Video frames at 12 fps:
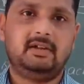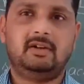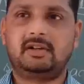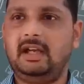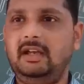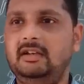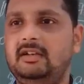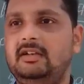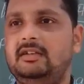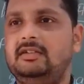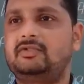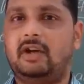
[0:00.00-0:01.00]
Okay,
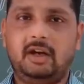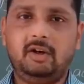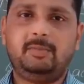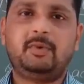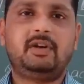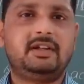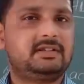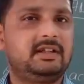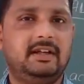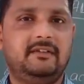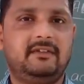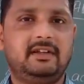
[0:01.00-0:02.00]
so I hope you understand
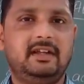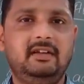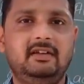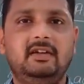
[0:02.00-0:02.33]
everything.